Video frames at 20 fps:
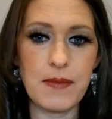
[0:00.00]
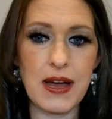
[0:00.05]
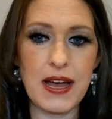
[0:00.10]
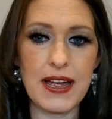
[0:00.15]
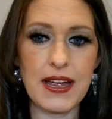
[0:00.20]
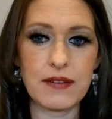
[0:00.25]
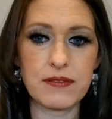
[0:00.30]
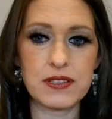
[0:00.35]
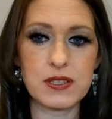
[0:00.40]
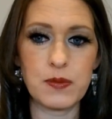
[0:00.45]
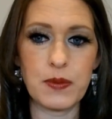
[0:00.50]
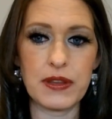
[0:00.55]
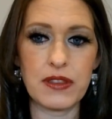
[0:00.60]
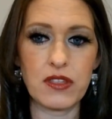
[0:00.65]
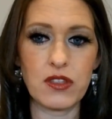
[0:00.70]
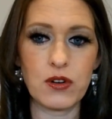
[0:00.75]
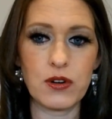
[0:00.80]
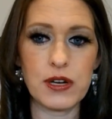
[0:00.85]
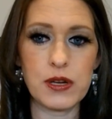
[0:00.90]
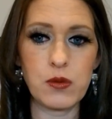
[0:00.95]
I have spent
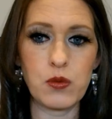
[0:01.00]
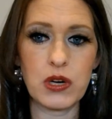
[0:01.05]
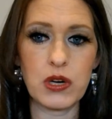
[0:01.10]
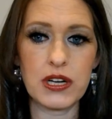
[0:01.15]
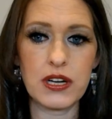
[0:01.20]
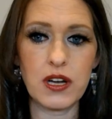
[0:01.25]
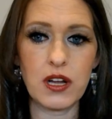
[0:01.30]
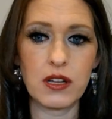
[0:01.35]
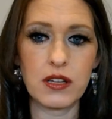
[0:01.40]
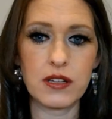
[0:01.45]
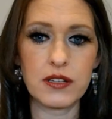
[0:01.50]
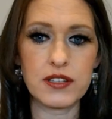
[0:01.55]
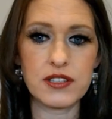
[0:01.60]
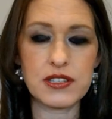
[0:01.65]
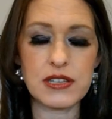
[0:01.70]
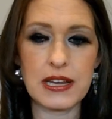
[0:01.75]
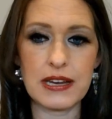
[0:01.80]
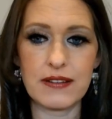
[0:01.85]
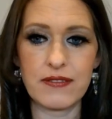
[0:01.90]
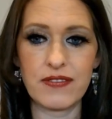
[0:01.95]

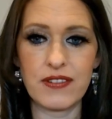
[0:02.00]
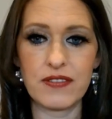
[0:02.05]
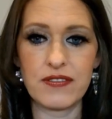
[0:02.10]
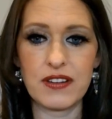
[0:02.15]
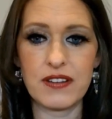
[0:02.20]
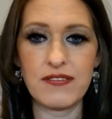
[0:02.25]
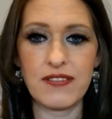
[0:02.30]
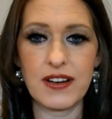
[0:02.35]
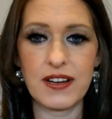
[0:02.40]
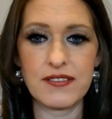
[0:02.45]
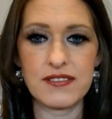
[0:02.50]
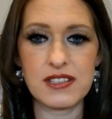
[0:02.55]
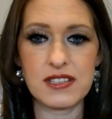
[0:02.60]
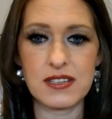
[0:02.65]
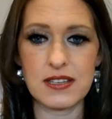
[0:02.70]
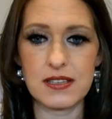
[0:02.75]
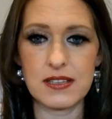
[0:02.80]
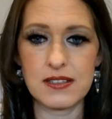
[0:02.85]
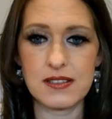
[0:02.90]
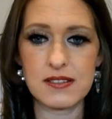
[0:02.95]

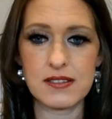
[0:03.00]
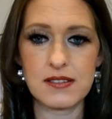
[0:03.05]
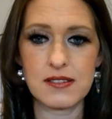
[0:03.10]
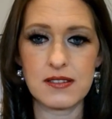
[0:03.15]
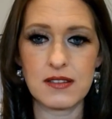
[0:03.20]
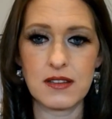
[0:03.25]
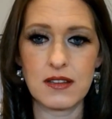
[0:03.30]
$31.55.